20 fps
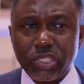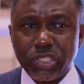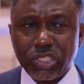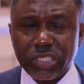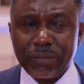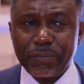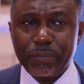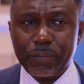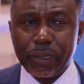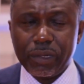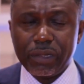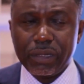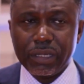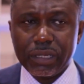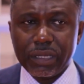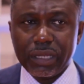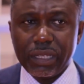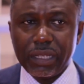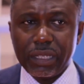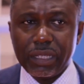simple,
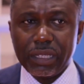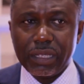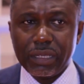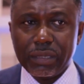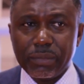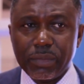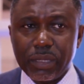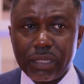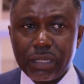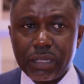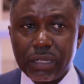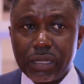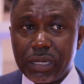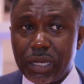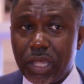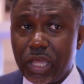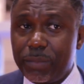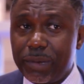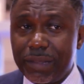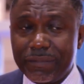um,
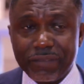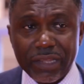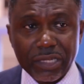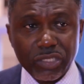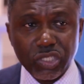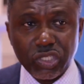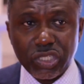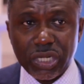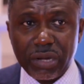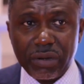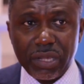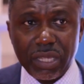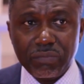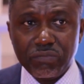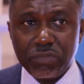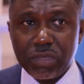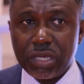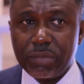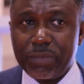global if necessary,